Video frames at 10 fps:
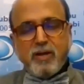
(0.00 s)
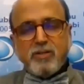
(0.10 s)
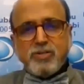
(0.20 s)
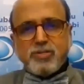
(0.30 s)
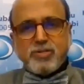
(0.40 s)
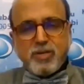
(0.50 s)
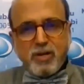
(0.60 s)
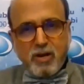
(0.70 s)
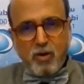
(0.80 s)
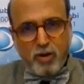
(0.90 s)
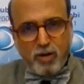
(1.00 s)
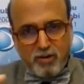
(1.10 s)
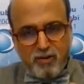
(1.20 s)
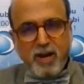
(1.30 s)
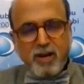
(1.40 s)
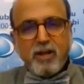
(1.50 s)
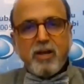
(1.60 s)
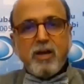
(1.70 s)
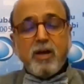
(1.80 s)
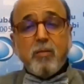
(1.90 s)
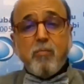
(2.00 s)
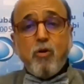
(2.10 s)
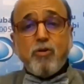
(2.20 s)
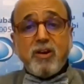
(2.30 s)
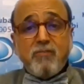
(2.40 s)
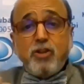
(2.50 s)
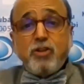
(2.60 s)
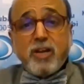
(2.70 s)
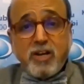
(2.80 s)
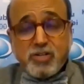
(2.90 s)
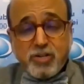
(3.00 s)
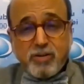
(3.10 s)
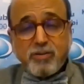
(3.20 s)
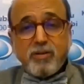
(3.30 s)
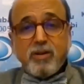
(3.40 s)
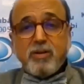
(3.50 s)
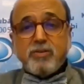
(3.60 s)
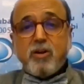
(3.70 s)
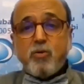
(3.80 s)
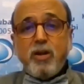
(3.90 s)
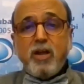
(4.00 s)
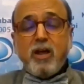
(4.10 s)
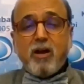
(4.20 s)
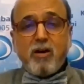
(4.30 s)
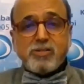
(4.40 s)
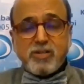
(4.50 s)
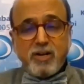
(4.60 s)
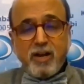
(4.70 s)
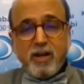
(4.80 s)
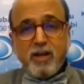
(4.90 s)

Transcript: This is going to create more revenue recognition. It is not only cost cutting.